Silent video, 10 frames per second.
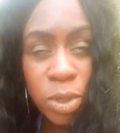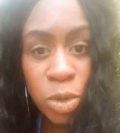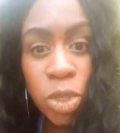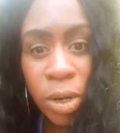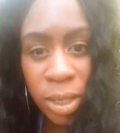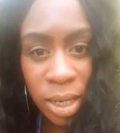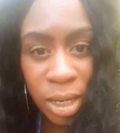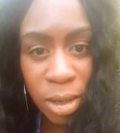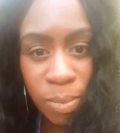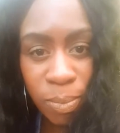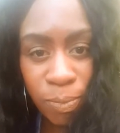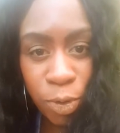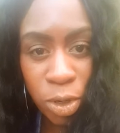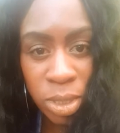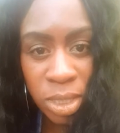started thinking them
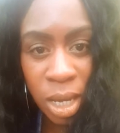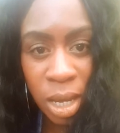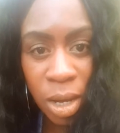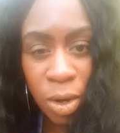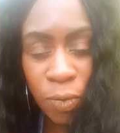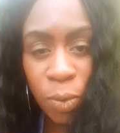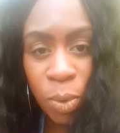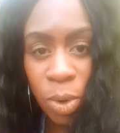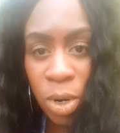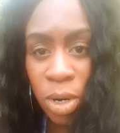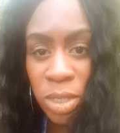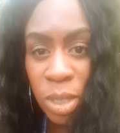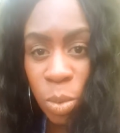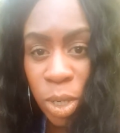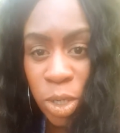for yourself, or
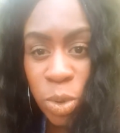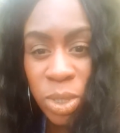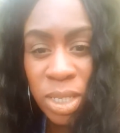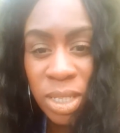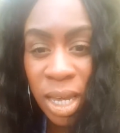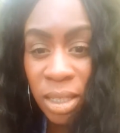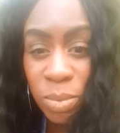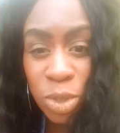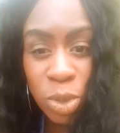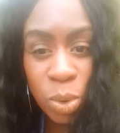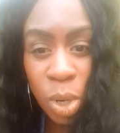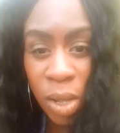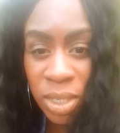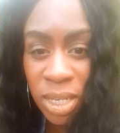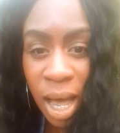someone used to say them to you
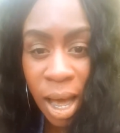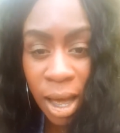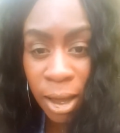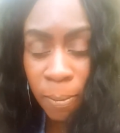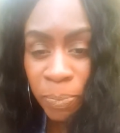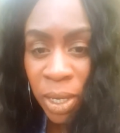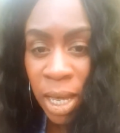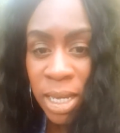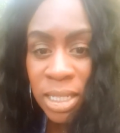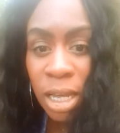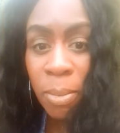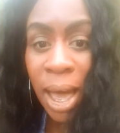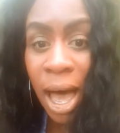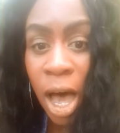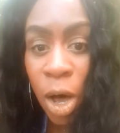all the time,
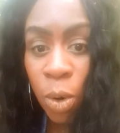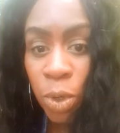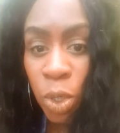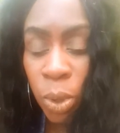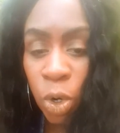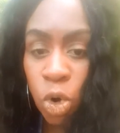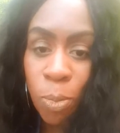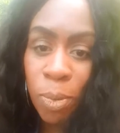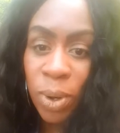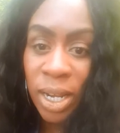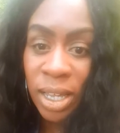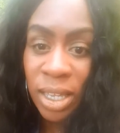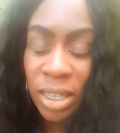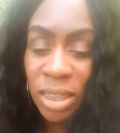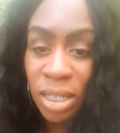somehow you
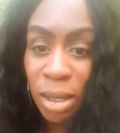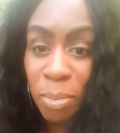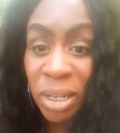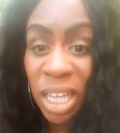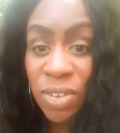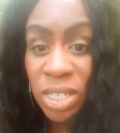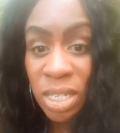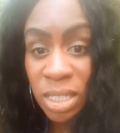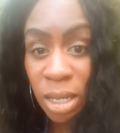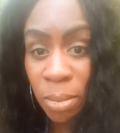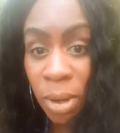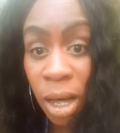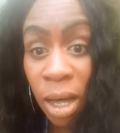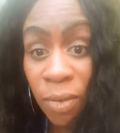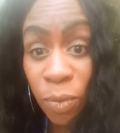incorporated the belief system
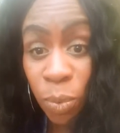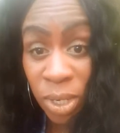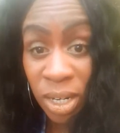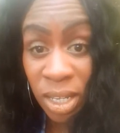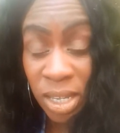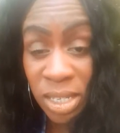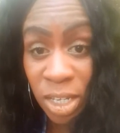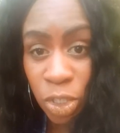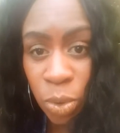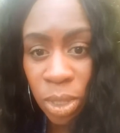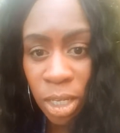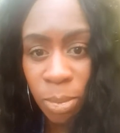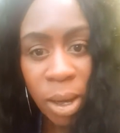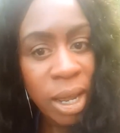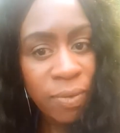of what it is that you think
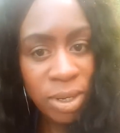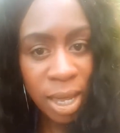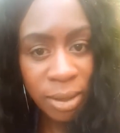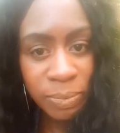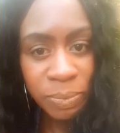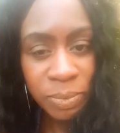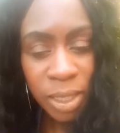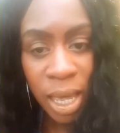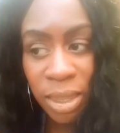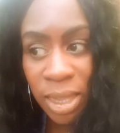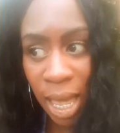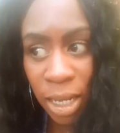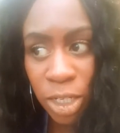about every day. And that